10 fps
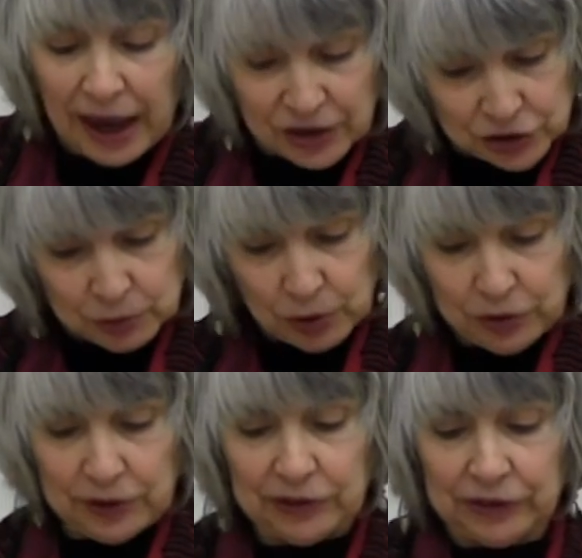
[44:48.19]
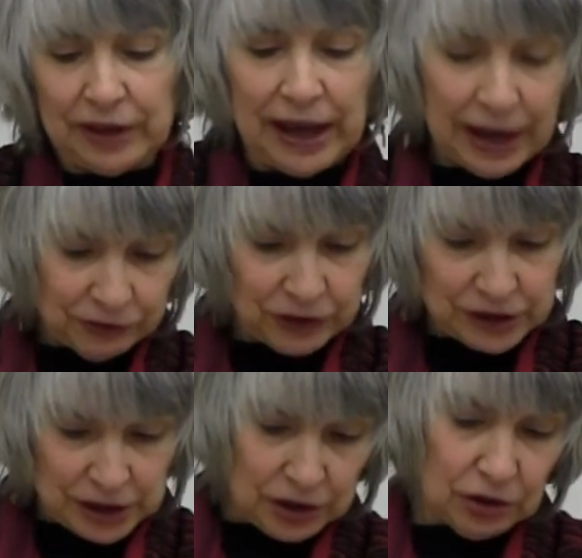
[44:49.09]
She wrote this half a
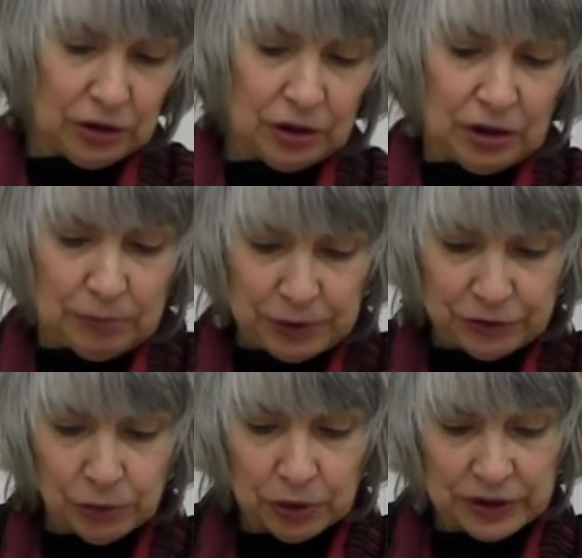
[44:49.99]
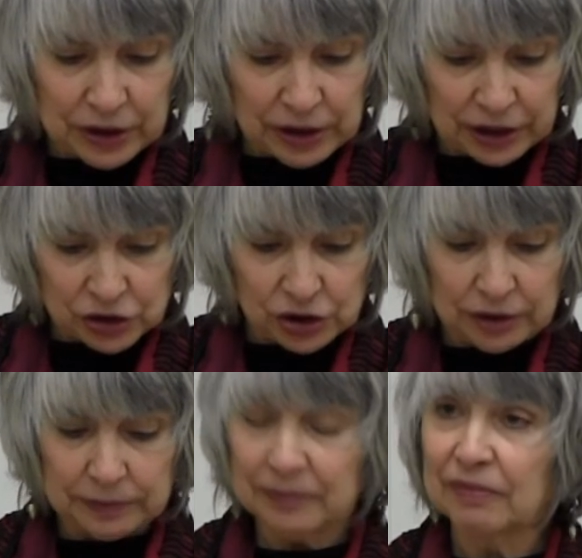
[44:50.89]
year before the
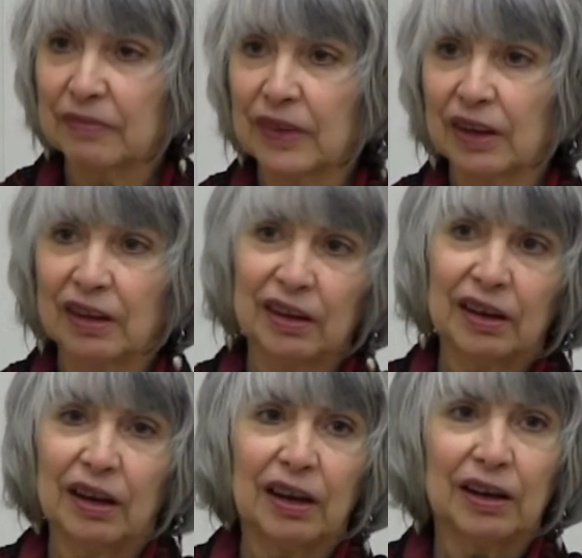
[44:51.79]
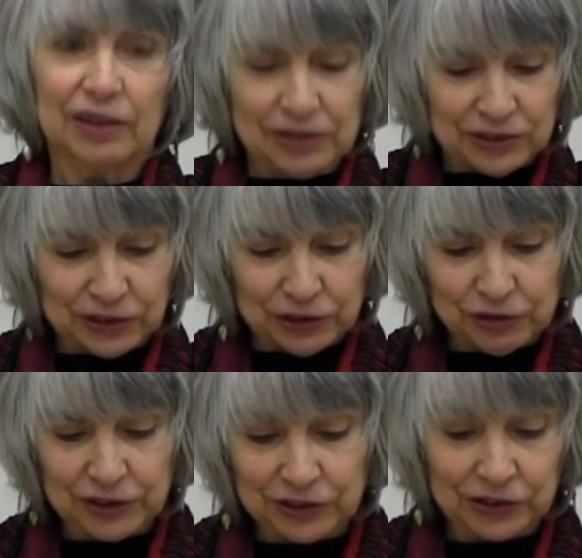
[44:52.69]
election. This is the
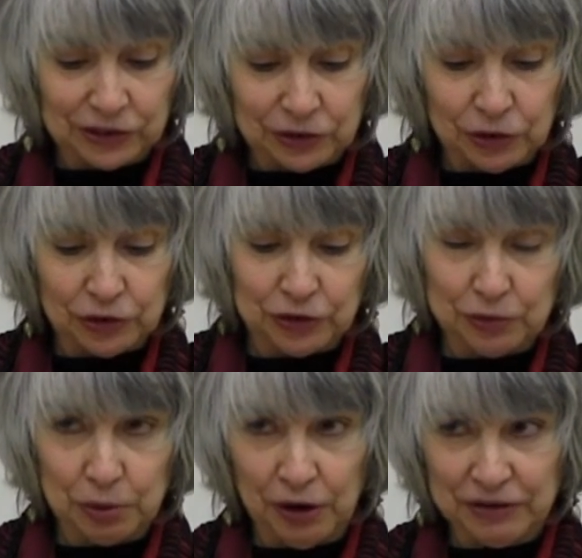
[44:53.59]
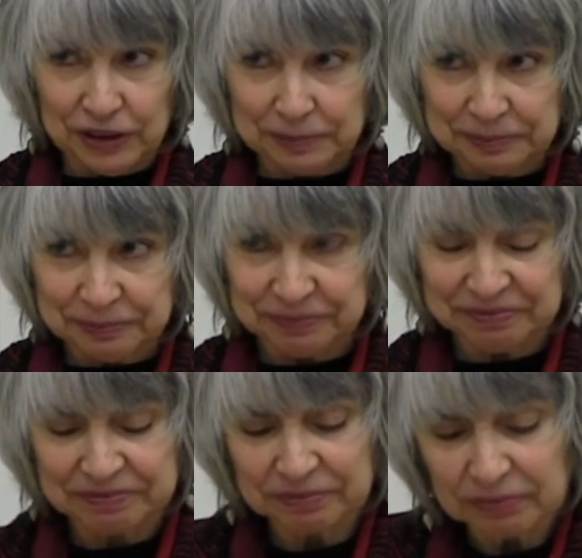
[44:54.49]
physicist turned prophet.
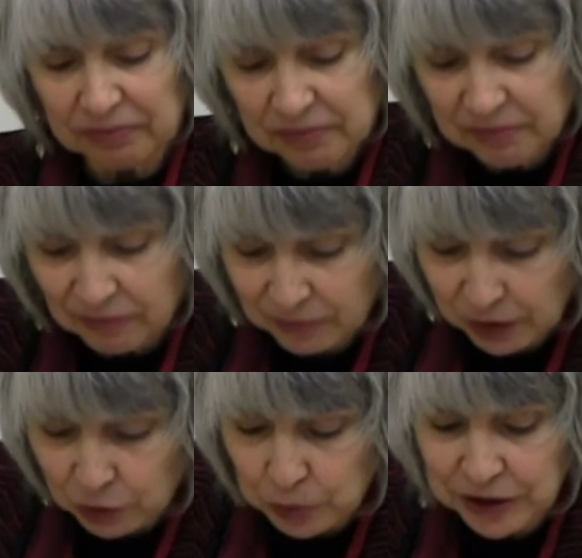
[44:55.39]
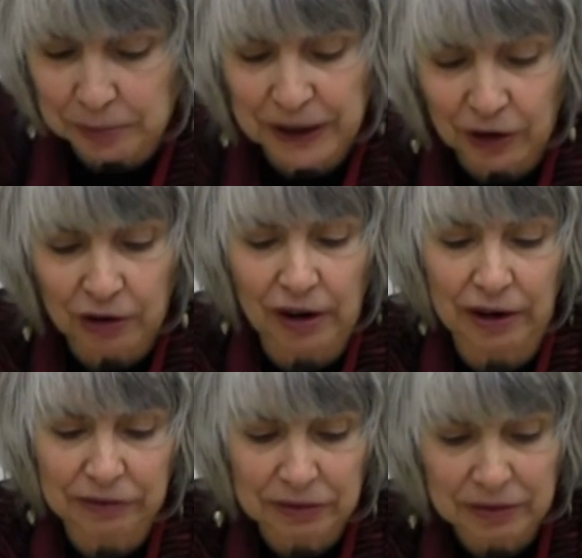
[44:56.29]
I'm going to read the
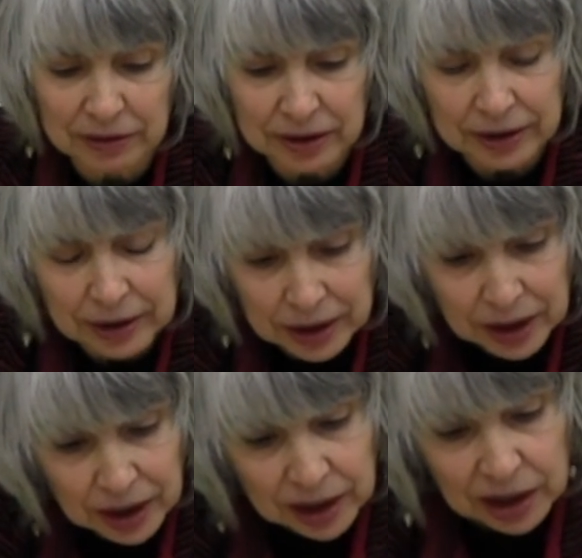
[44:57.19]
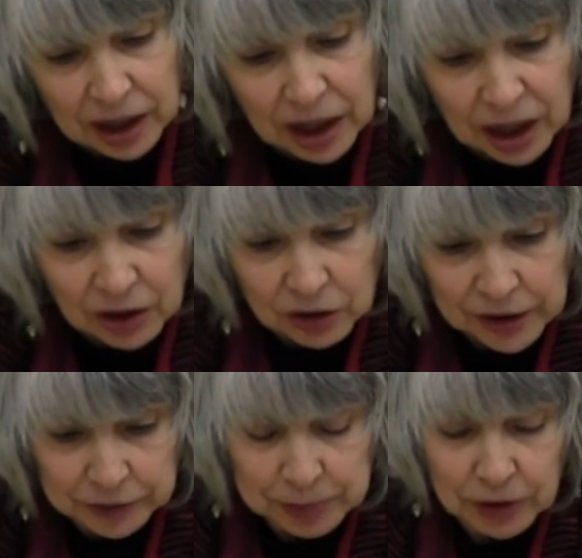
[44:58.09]
paragraph, her
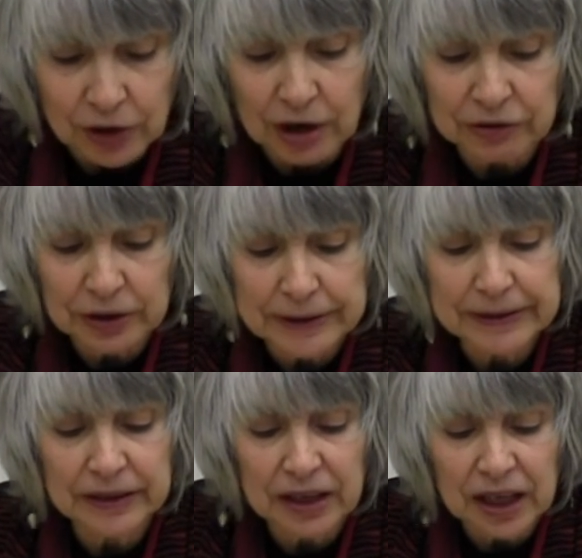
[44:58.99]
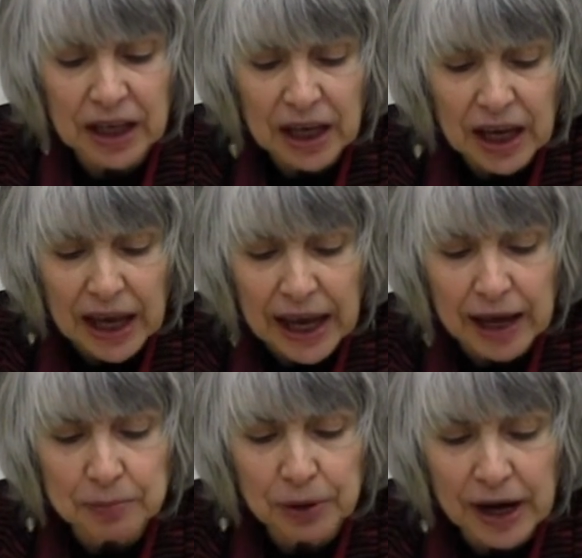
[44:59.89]
last paragraph.
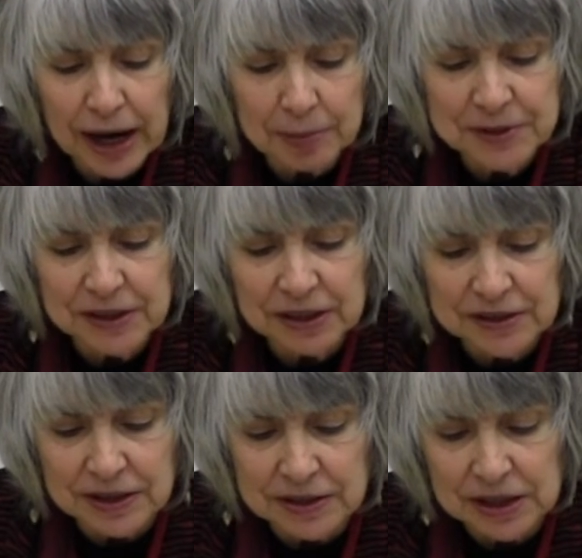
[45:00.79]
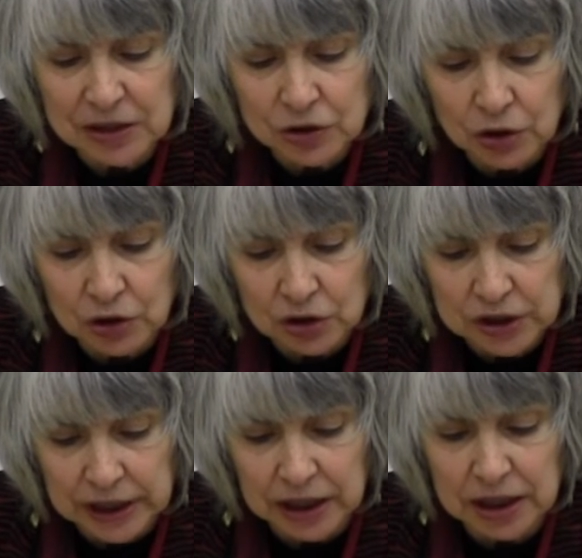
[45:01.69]
And perhaps it this eternal
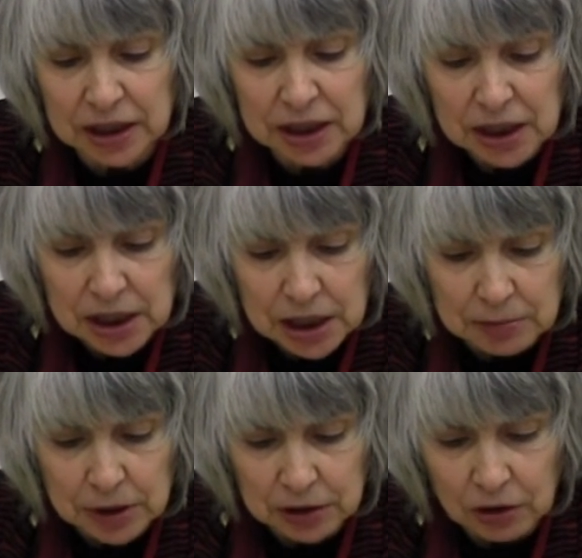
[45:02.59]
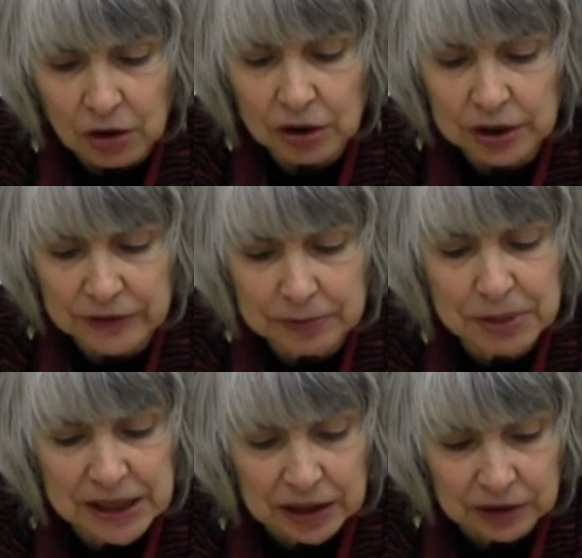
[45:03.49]
link among all living
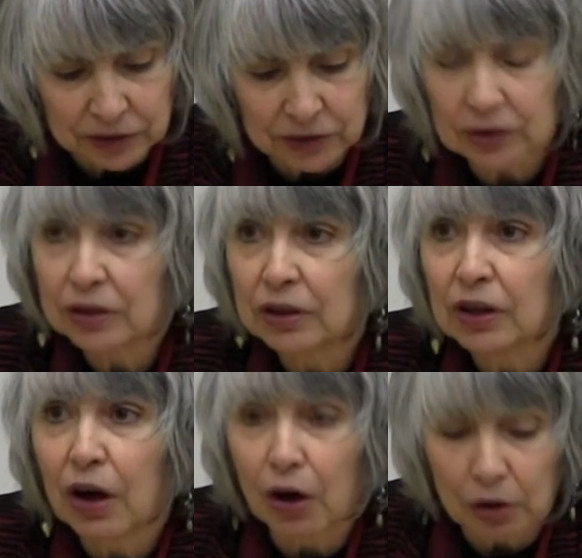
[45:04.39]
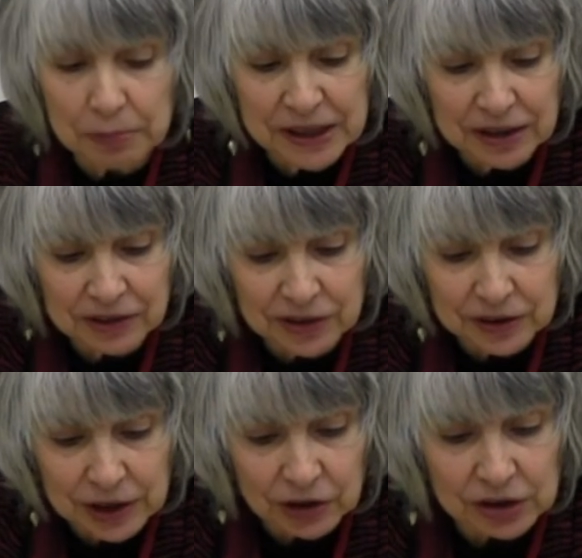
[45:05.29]
beings, all beings in
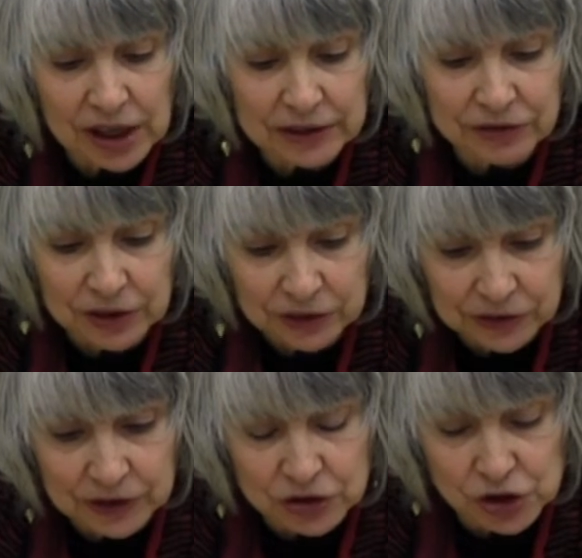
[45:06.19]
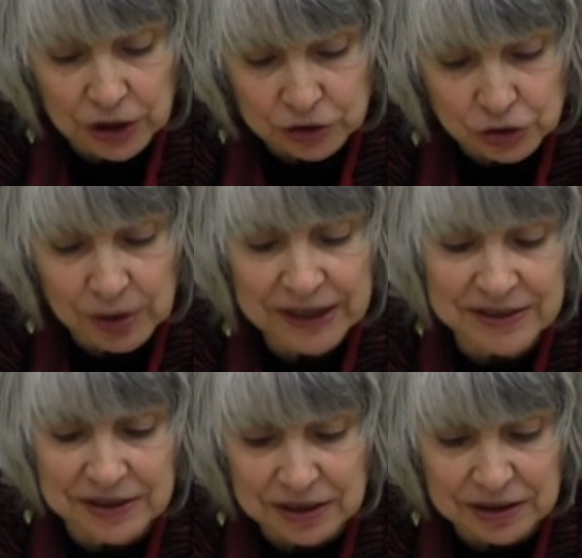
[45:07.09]
their aliveness, this shared
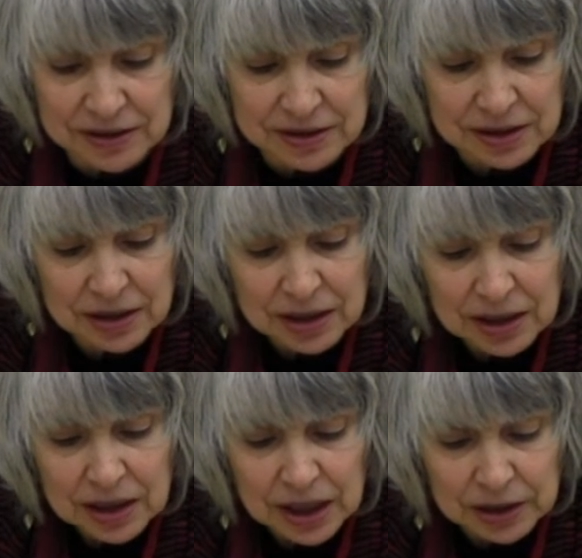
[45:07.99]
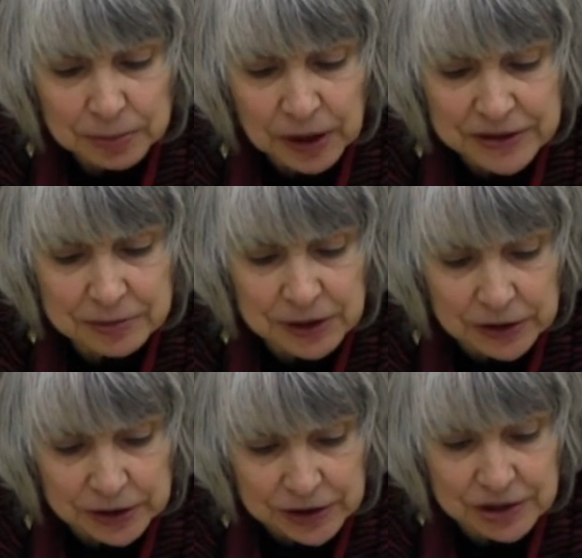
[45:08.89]
transience, and the
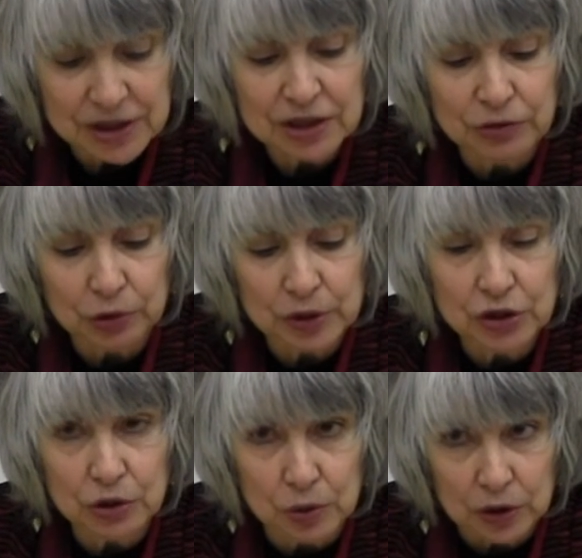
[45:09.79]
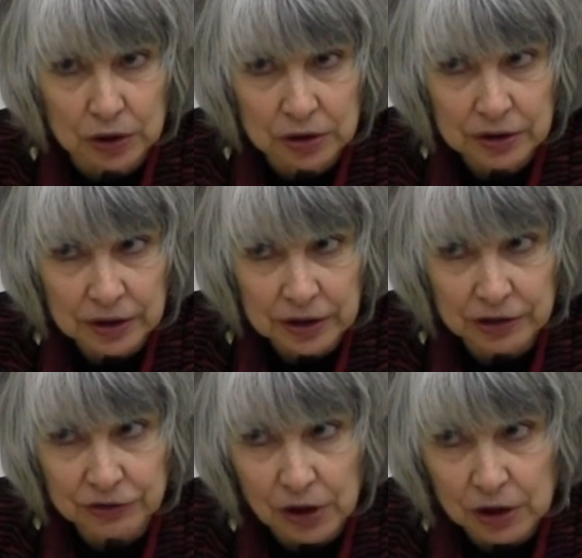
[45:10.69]
possibilities for renewal
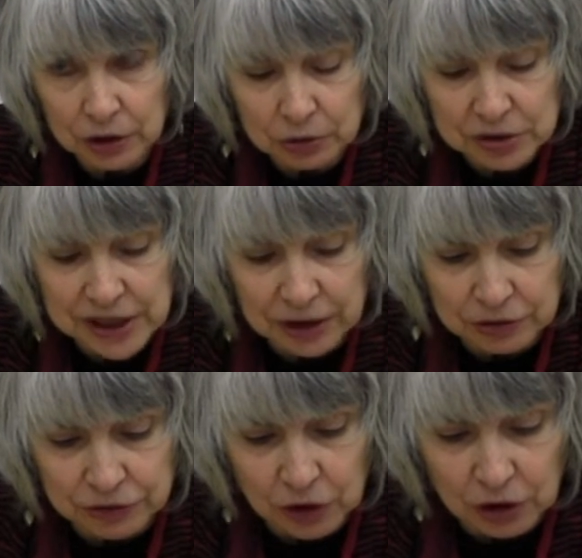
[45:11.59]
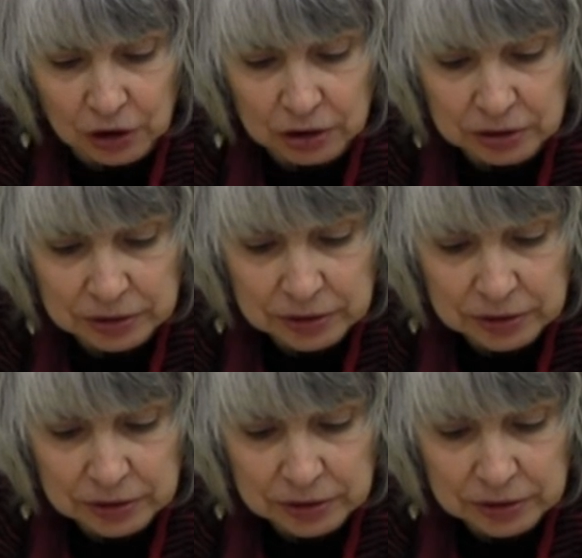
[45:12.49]
that follow downfall